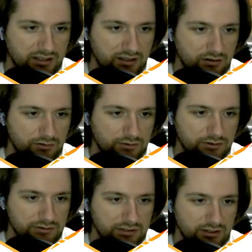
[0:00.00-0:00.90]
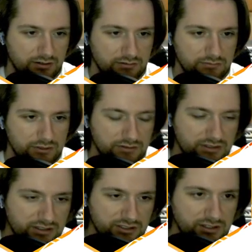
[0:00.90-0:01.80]
hello world here. We don't
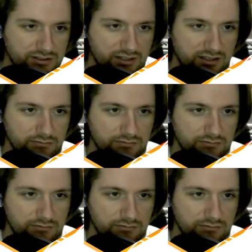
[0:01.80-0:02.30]
need to change that.